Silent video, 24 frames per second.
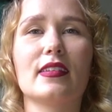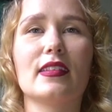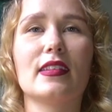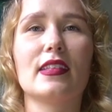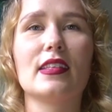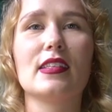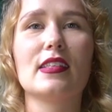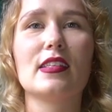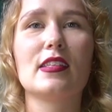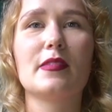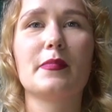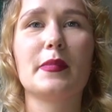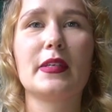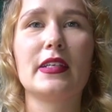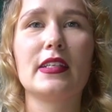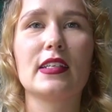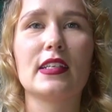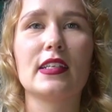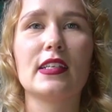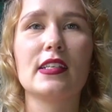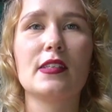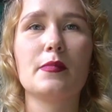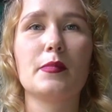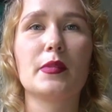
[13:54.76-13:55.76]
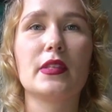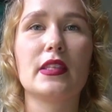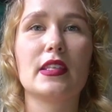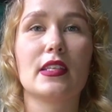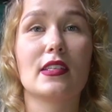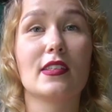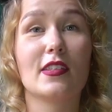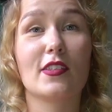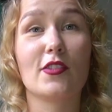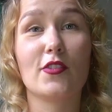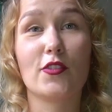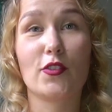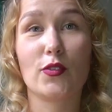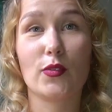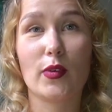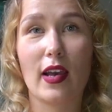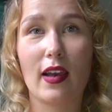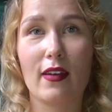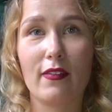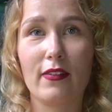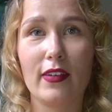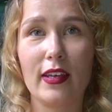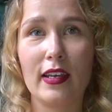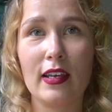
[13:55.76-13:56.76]
This is beaded, but this is too
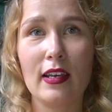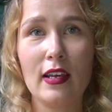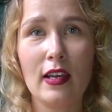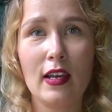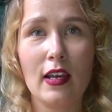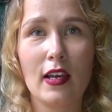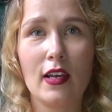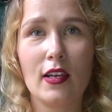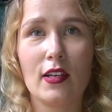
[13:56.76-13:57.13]
heavy.